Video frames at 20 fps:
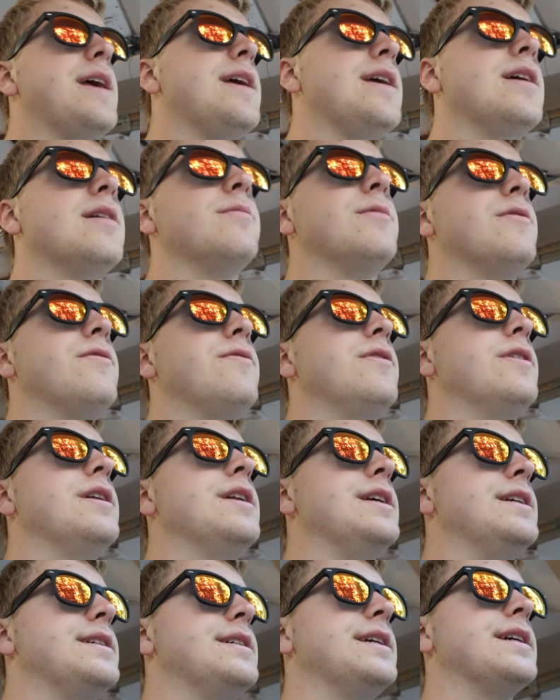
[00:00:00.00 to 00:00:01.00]
AM
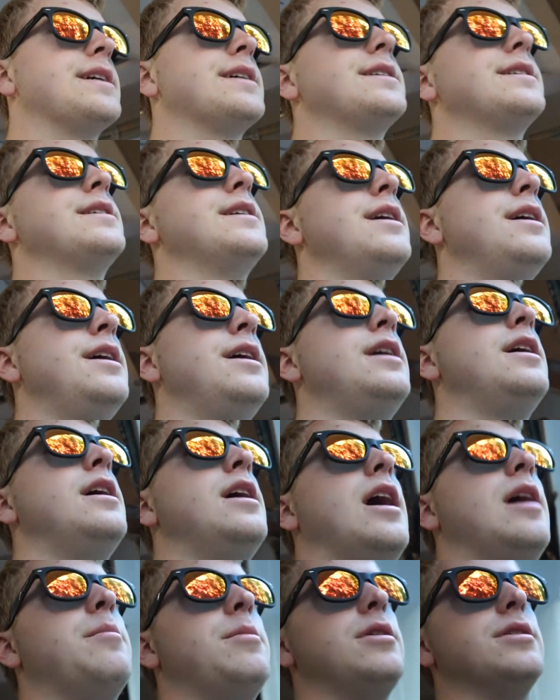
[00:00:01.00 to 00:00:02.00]
Infinity 6.
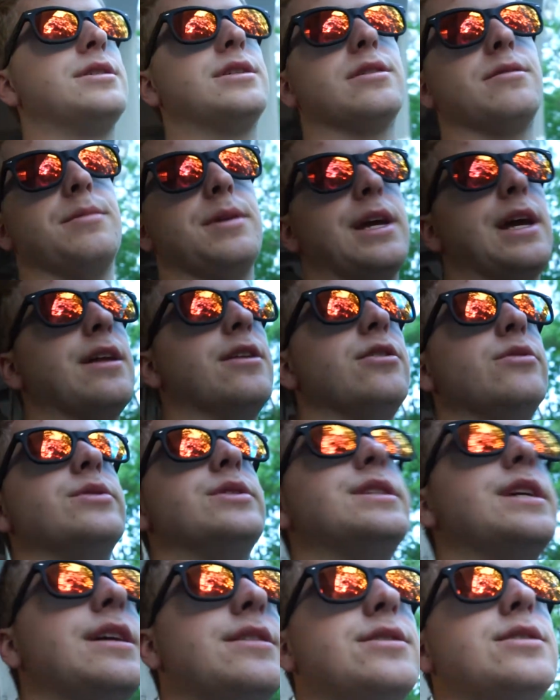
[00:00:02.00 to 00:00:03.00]
I'm also going to get new
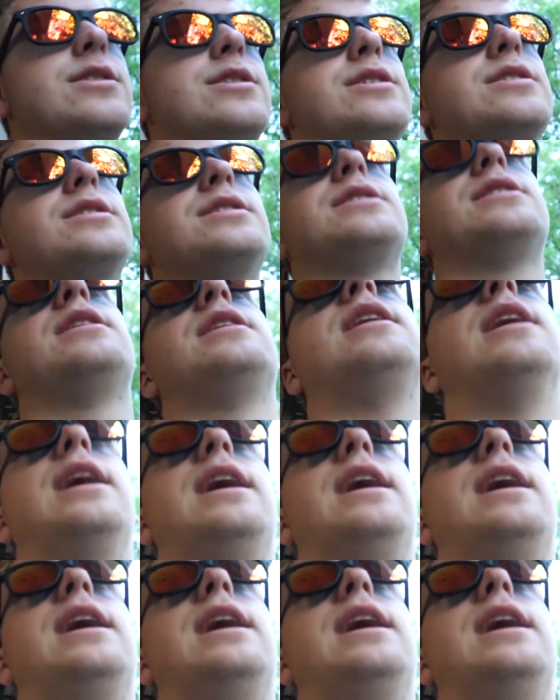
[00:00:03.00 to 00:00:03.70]
sensors